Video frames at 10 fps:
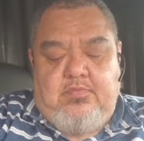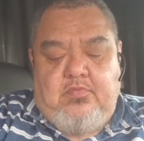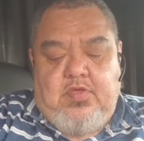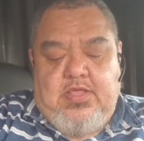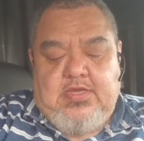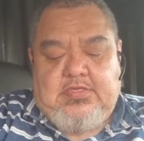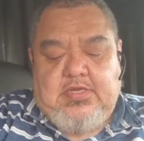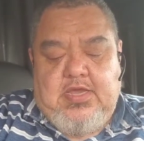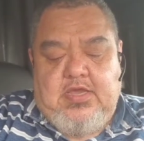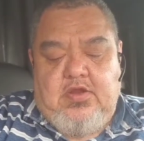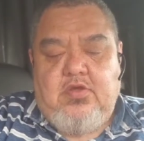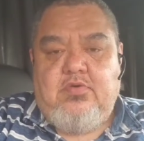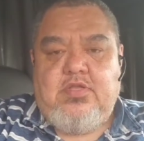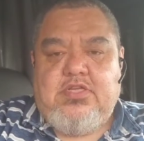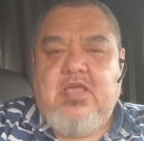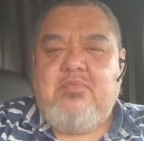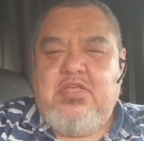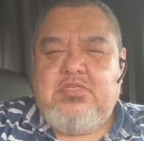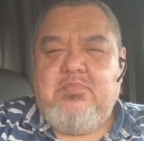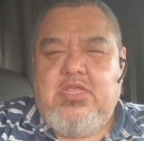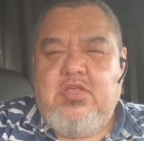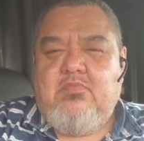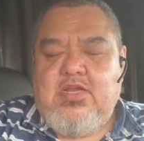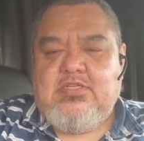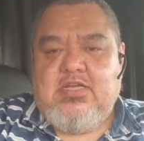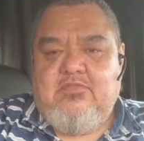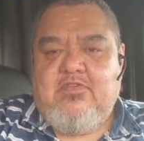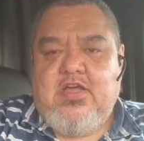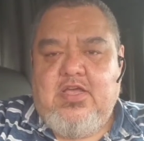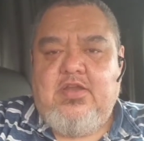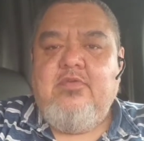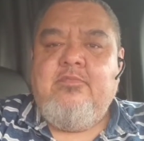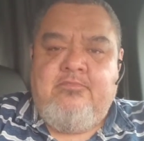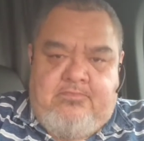when they say, you know, a Japanese medium writes like a fine,